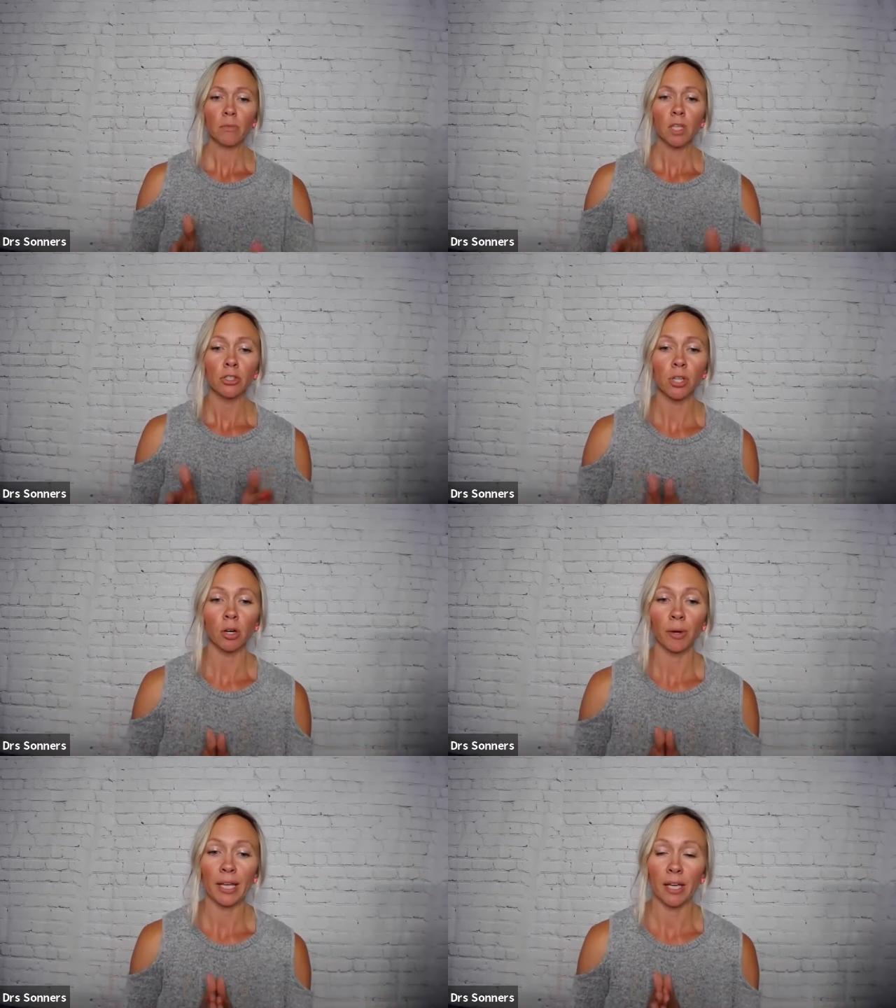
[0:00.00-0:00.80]

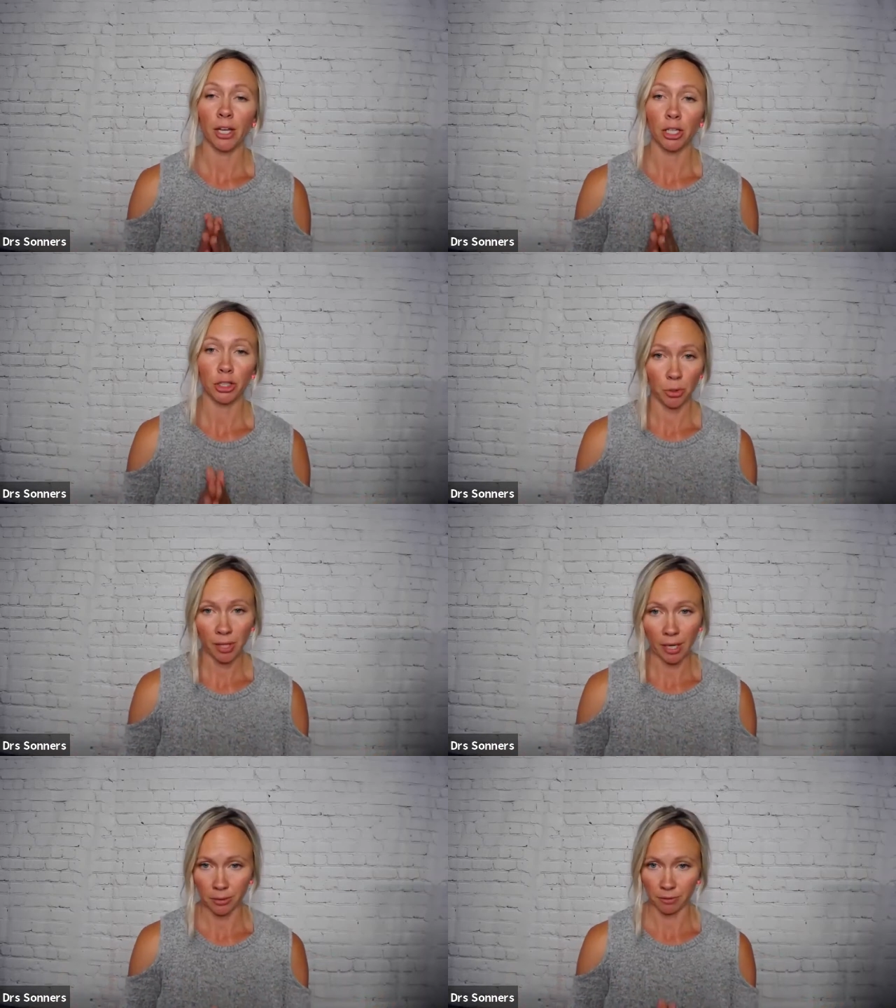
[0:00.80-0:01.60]
So in
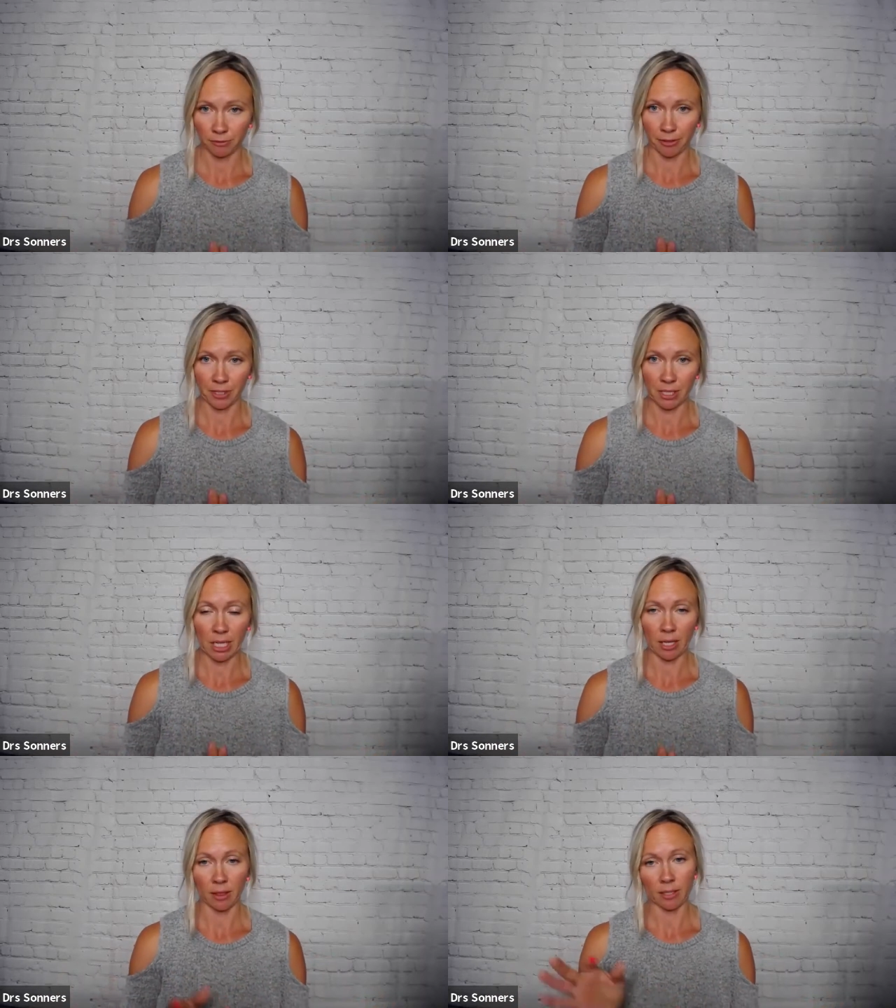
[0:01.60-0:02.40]

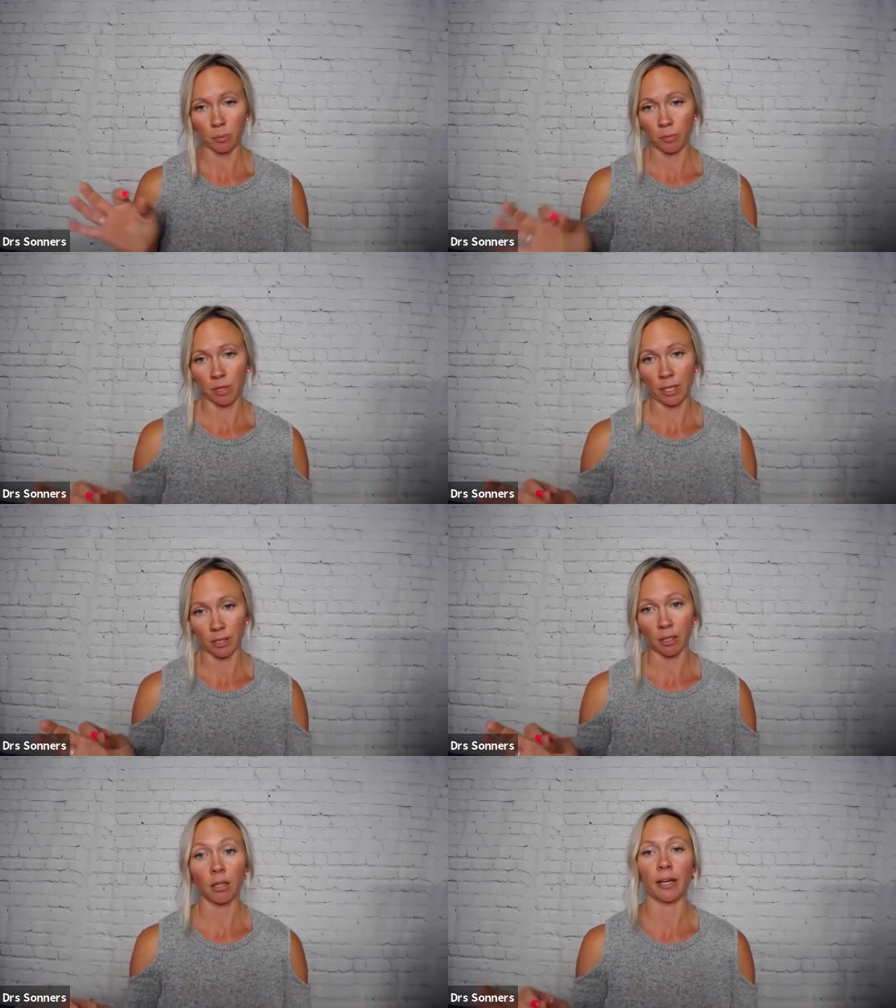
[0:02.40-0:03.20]
2015, this
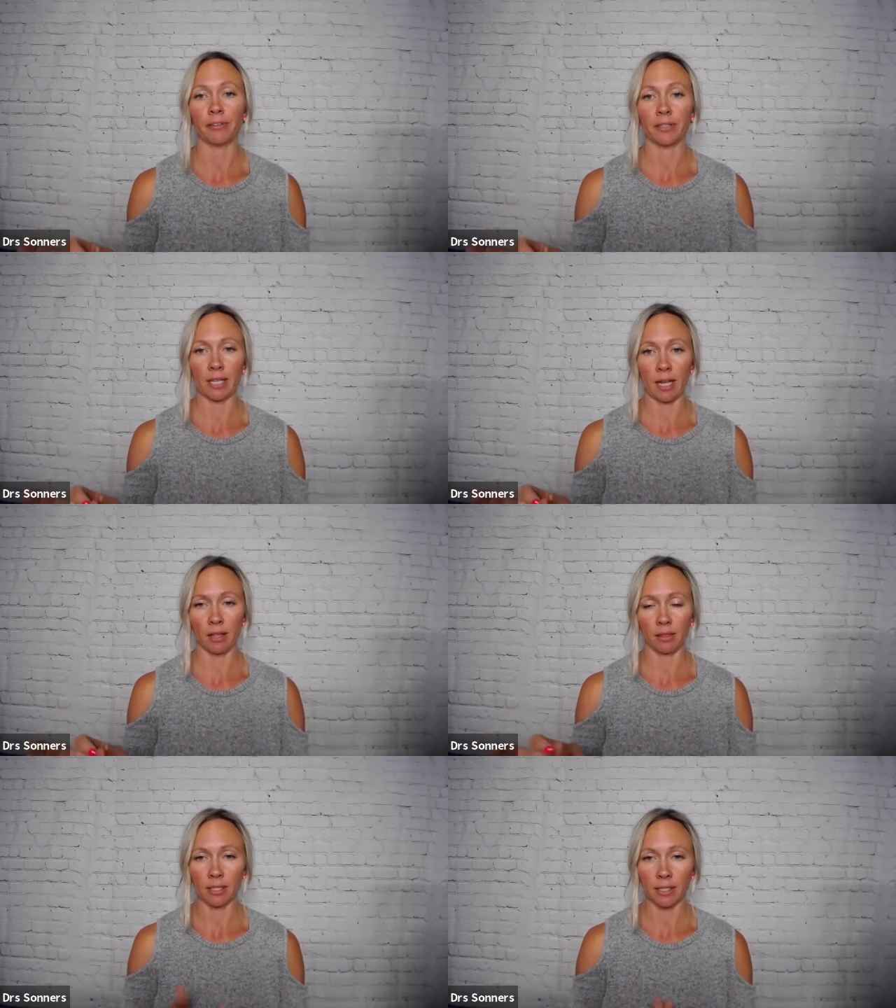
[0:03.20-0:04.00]
glyphosate
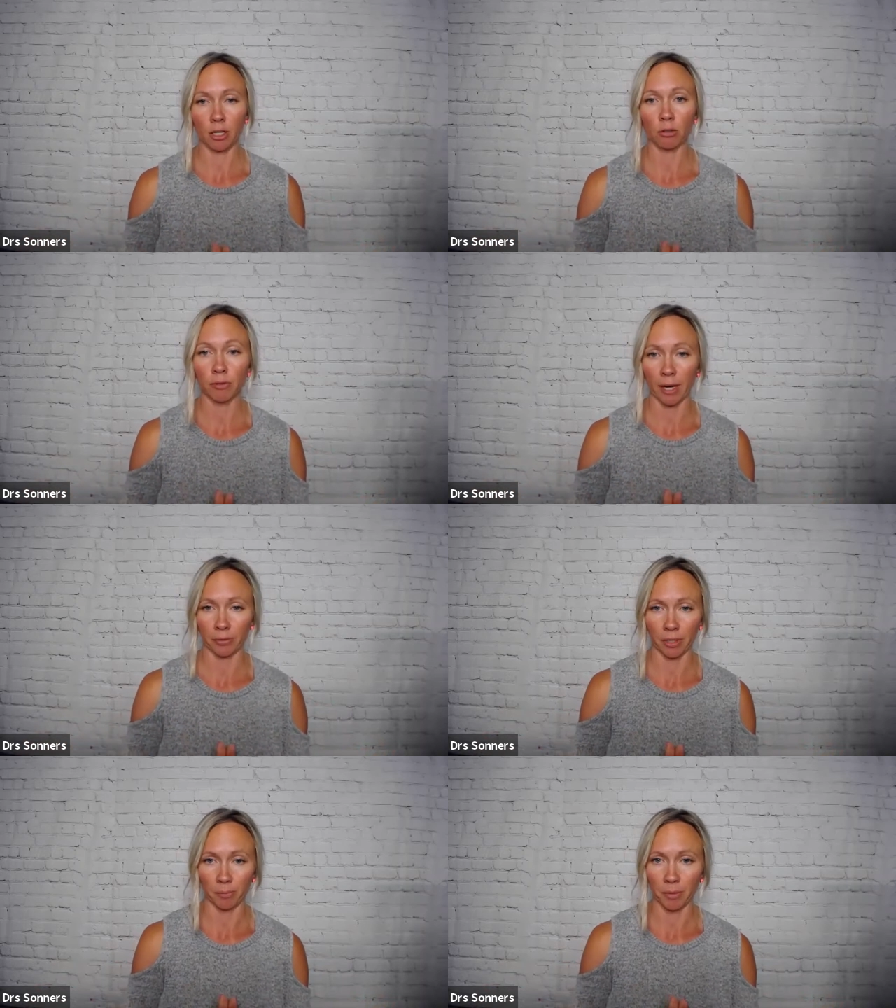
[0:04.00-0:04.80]
that's in
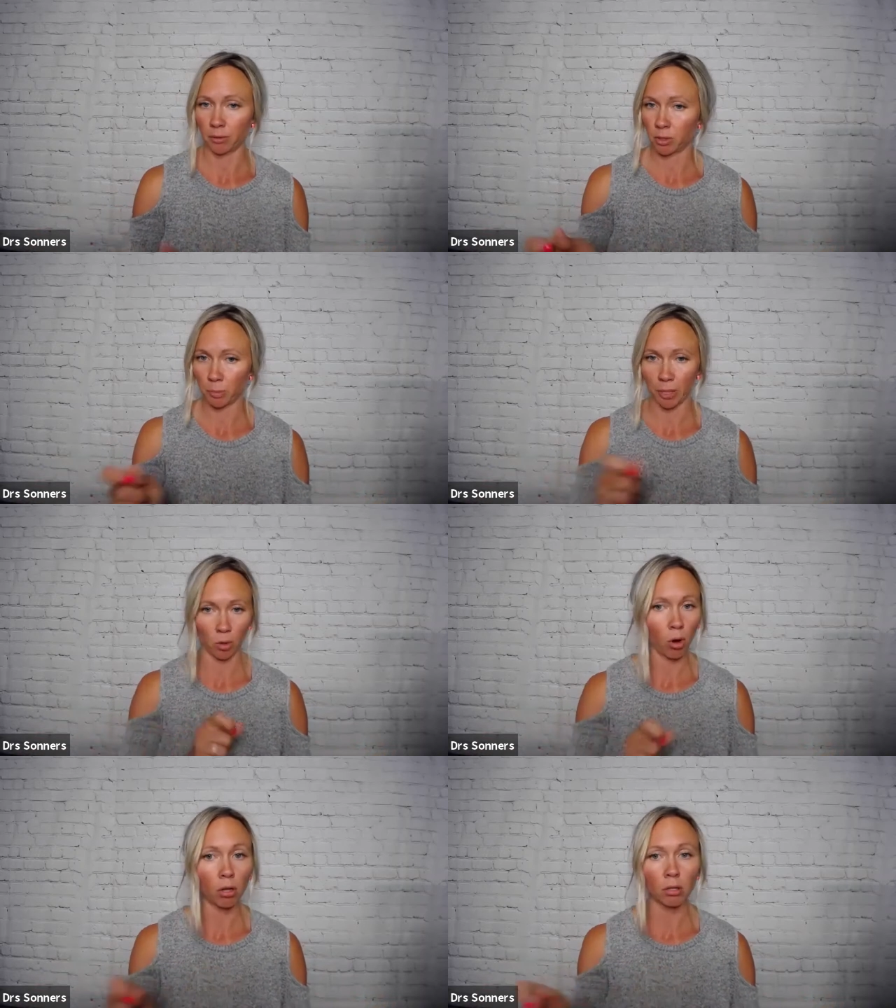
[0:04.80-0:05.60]
Roundup that was sprayed
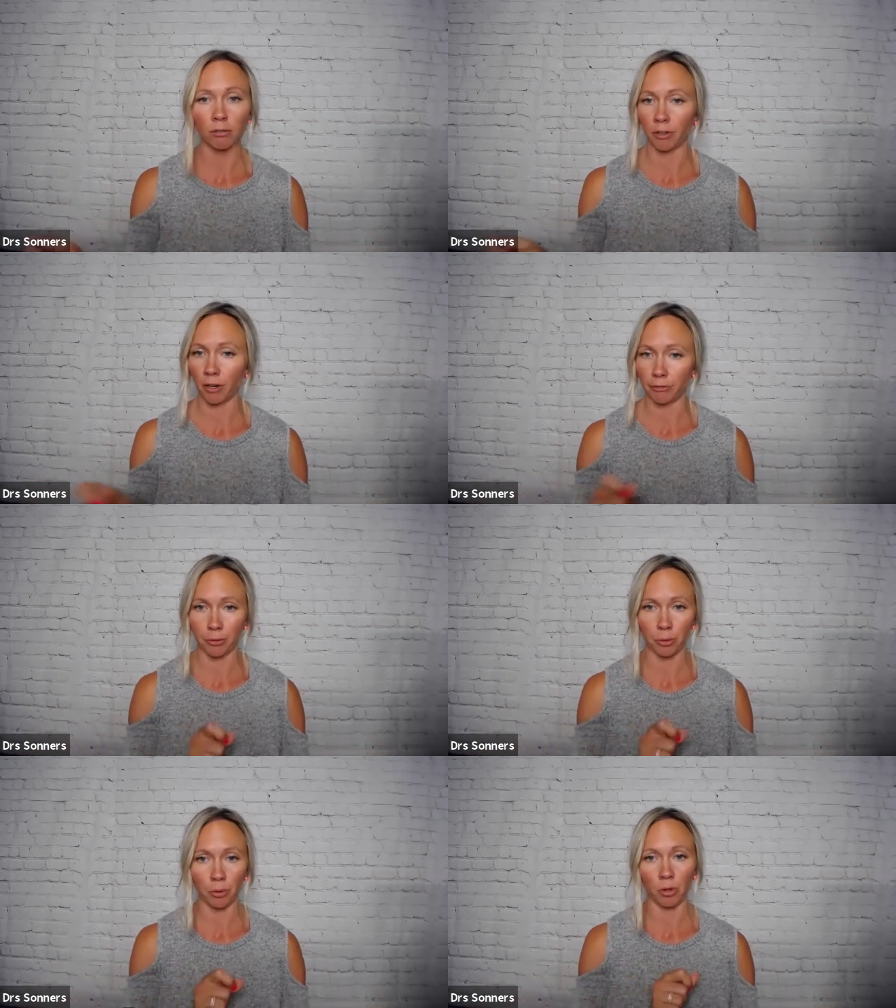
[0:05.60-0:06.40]
all over our food,